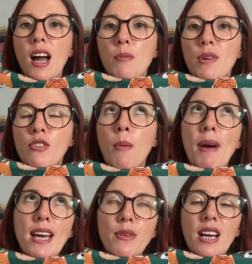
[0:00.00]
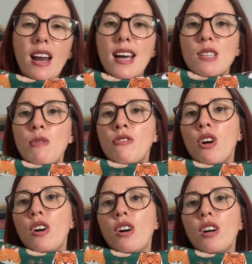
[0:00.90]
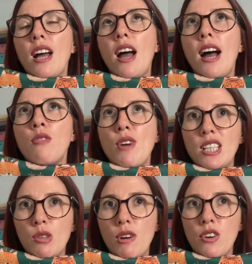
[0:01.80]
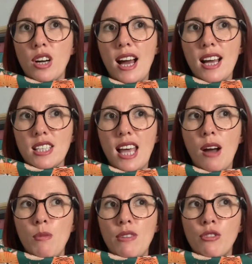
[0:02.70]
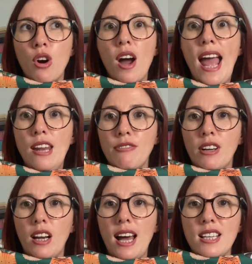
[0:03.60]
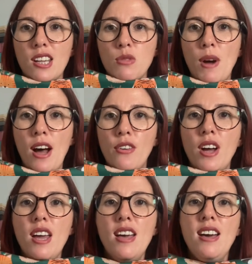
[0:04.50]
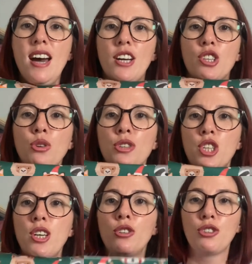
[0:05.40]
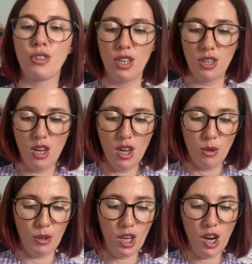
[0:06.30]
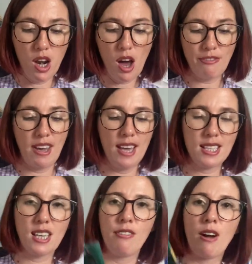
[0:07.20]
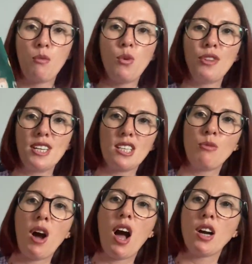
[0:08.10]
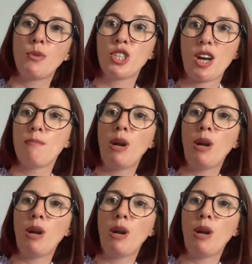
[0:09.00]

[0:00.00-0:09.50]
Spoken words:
We've got penguin class, we've got red squirrel class, and we've got elephant class as well. And I thought the children would love it if I wore this to work, which I'm